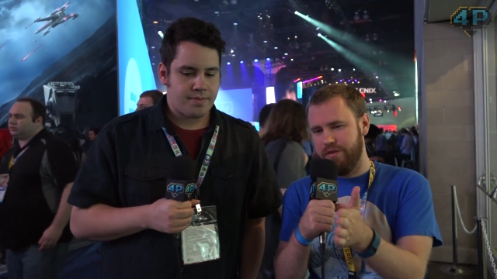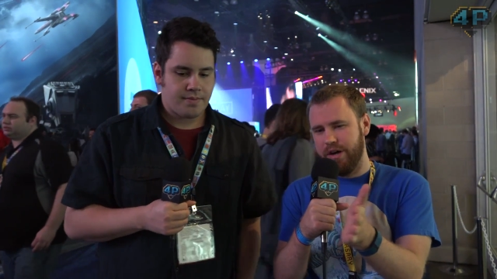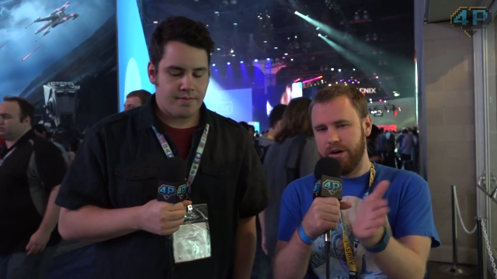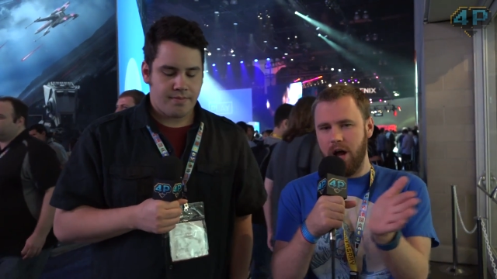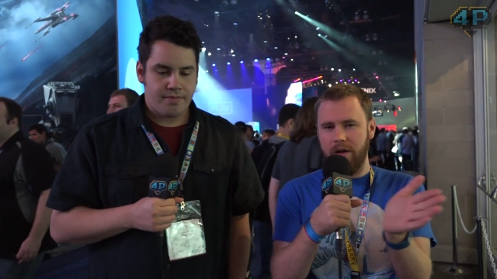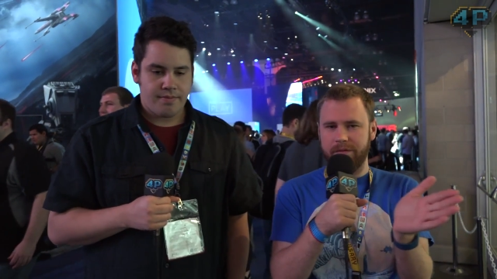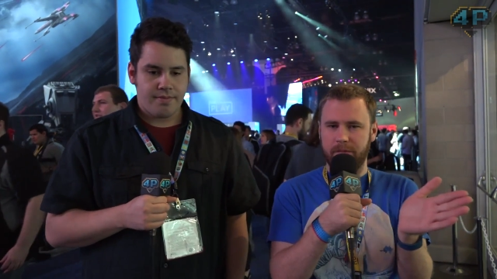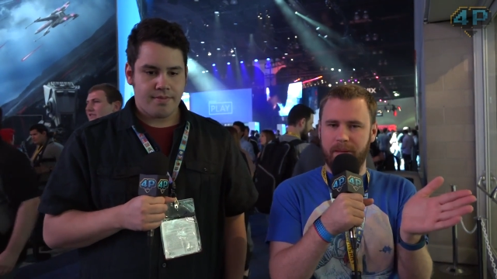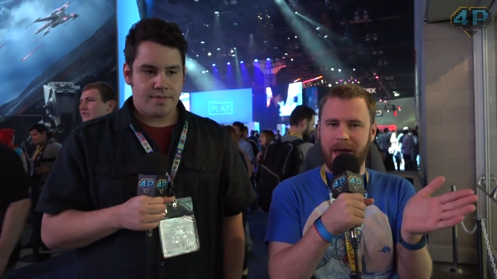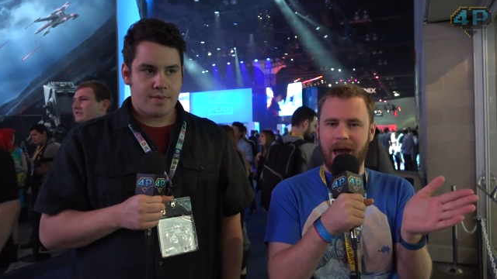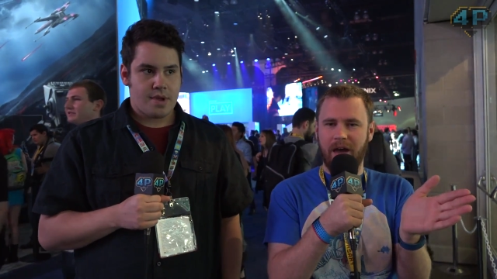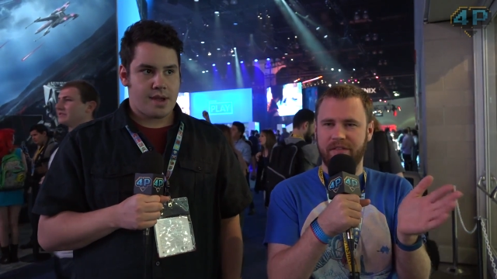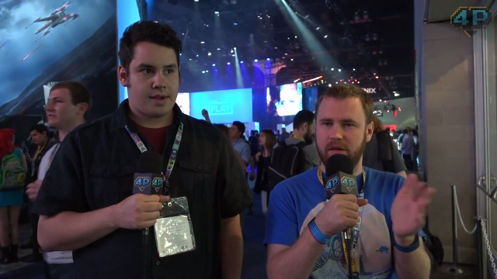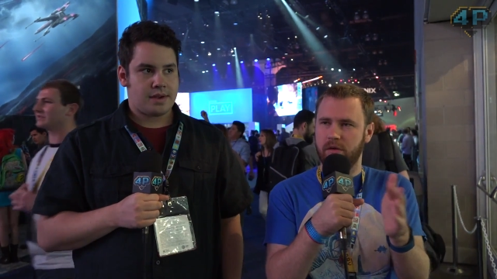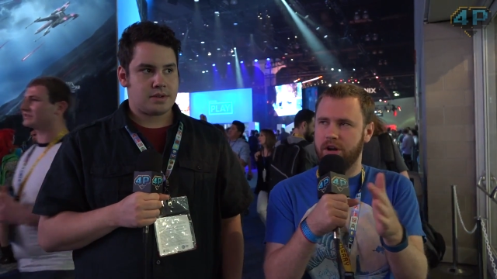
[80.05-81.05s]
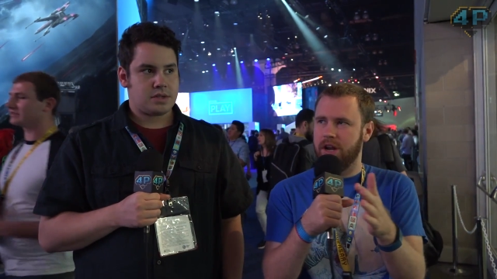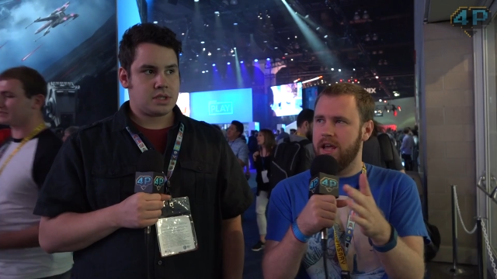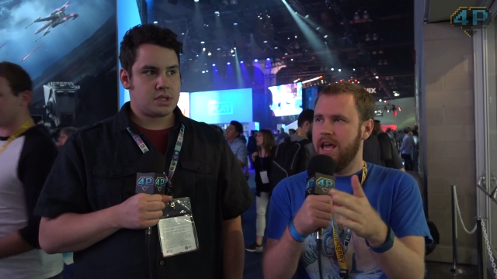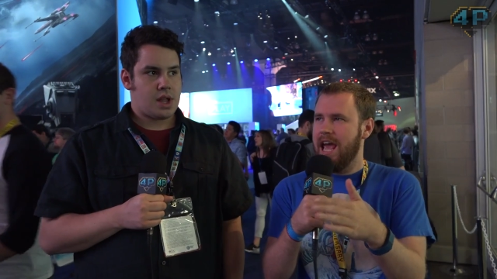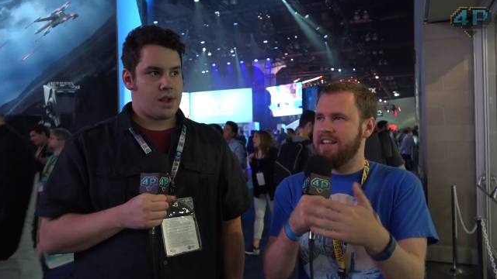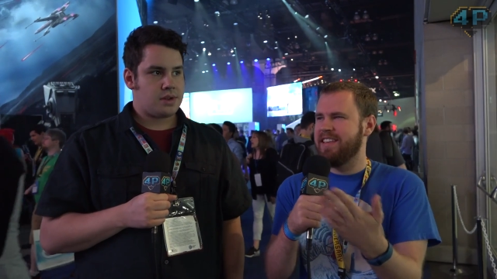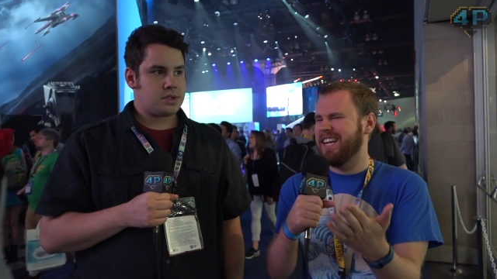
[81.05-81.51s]
Speaker 1: veered off the path,
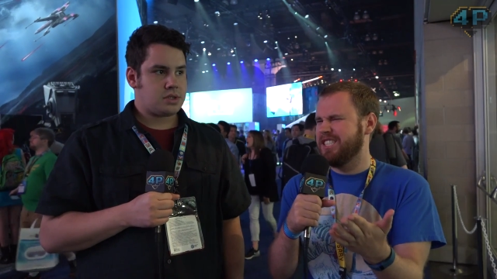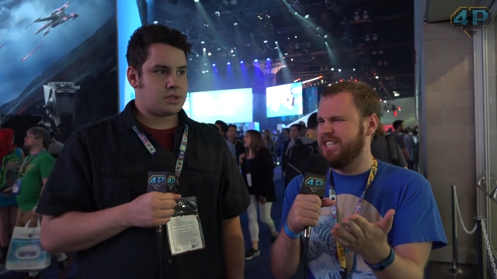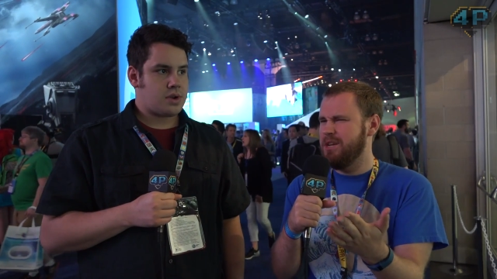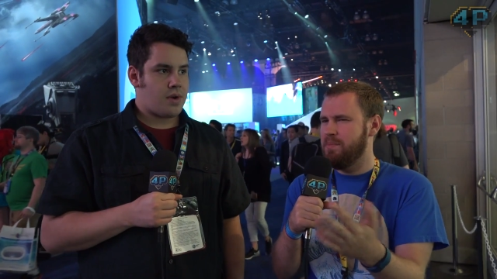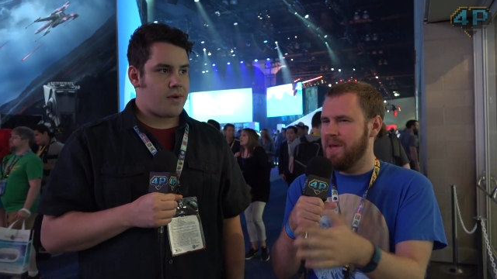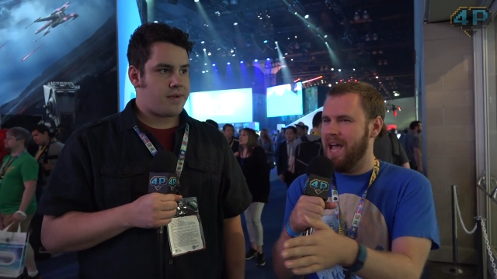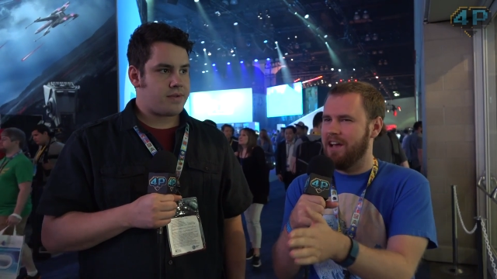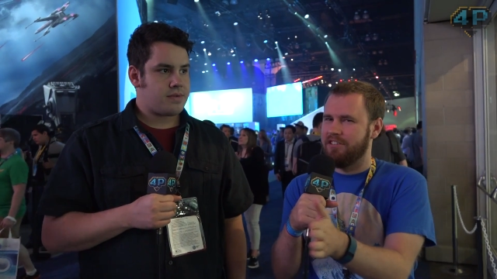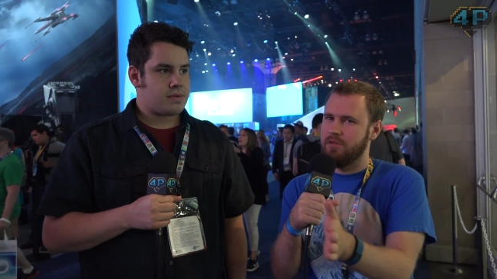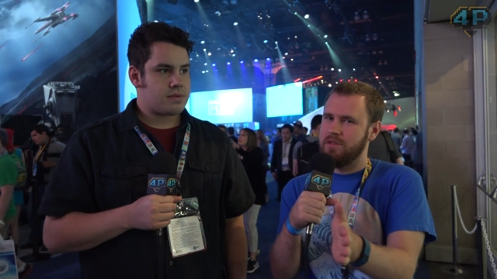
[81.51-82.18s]
it's like GPS.